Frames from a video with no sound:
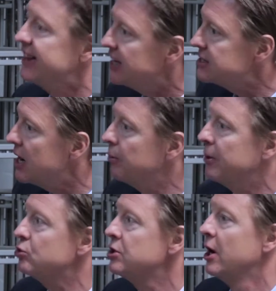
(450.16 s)
That's how,
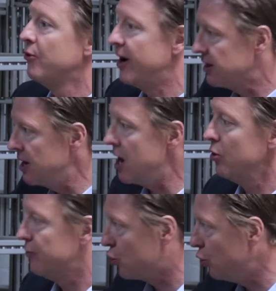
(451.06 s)
because right now,
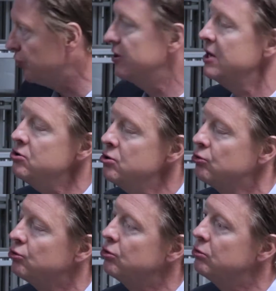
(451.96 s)
if you continue
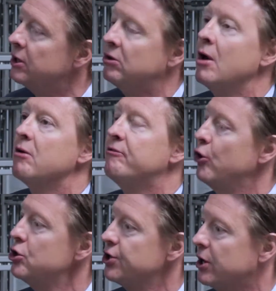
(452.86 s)
to do it
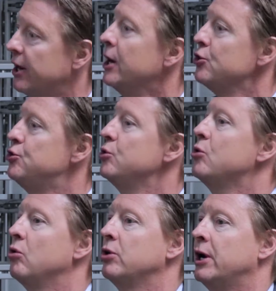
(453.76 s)
vertically, you're
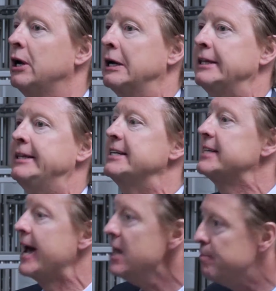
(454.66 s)
going to
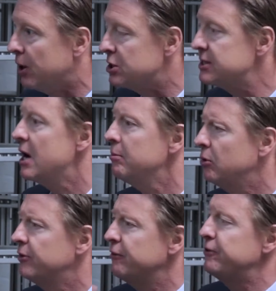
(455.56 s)
disable some
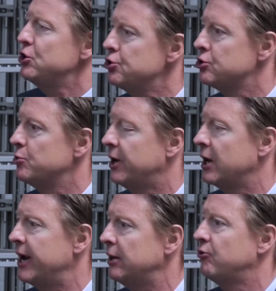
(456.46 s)
of the efficiency we
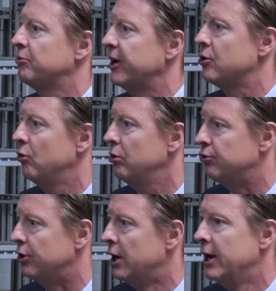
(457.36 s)
can get from
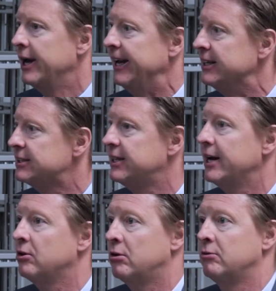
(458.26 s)
technology.
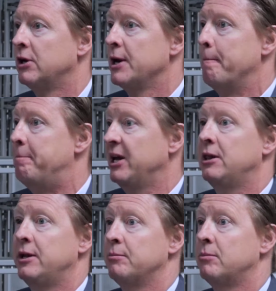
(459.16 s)
Instead of
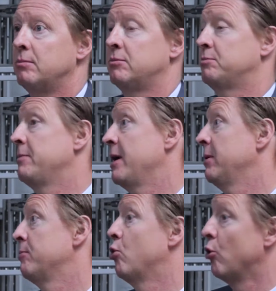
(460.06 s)
building
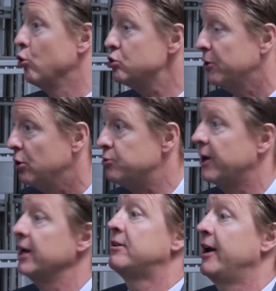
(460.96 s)
maybe more hospitals, we
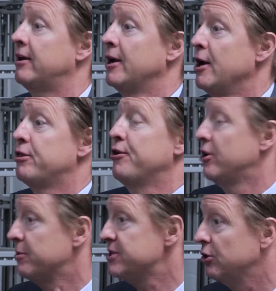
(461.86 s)
can take
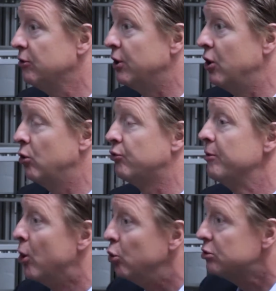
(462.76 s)
30% of the load
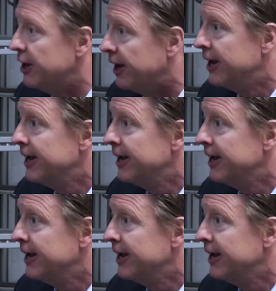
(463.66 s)
remotely,